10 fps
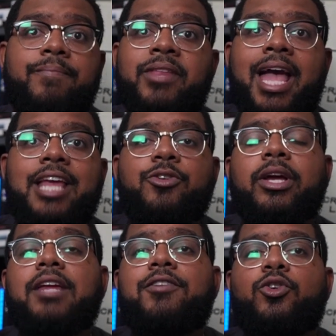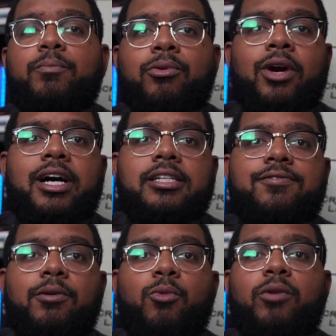and you can even do bronze for
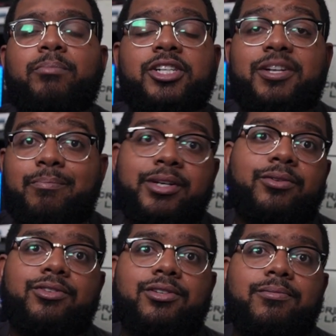more budget builds.